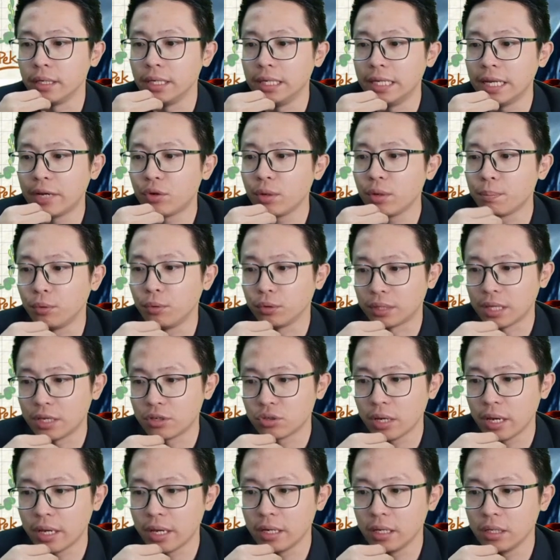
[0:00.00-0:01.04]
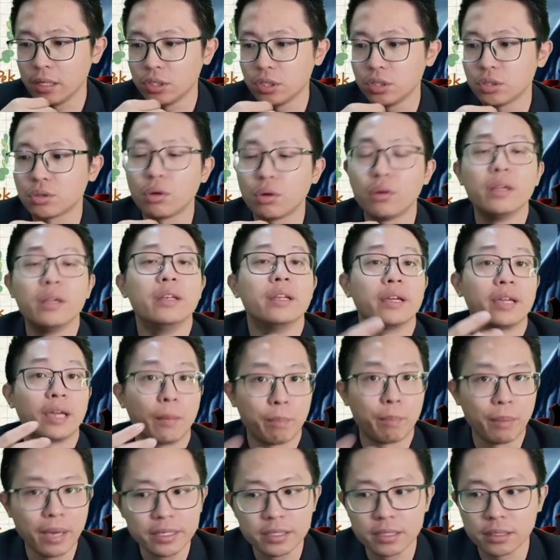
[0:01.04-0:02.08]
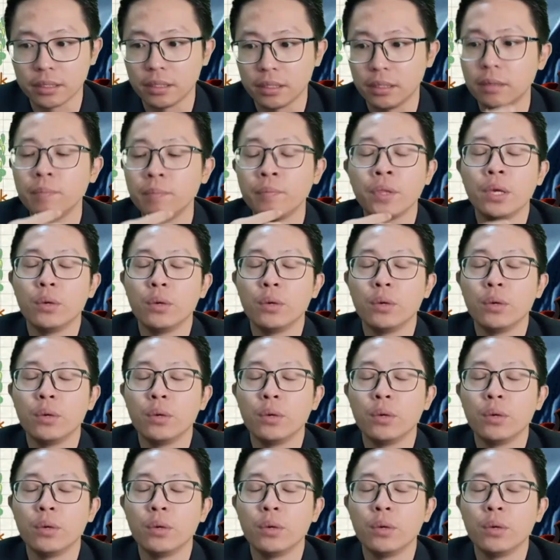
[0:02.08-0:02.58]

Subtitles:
electric potential energy stored in the capacitor,